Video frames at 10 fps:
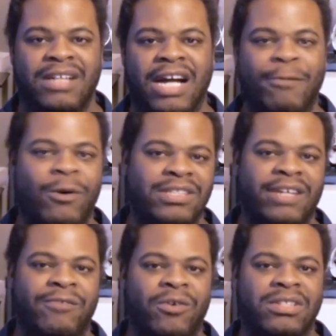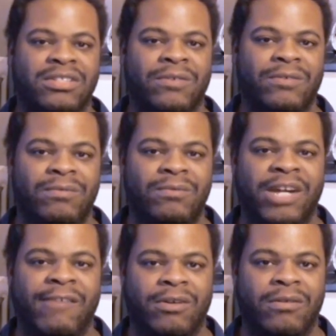I'm always looking forward to
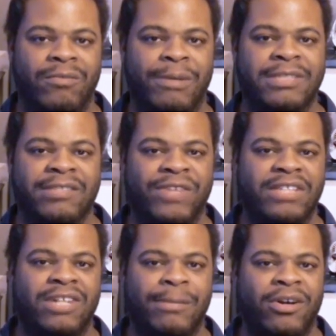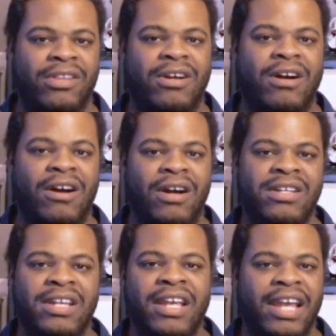whatever women's event is going to be on the card.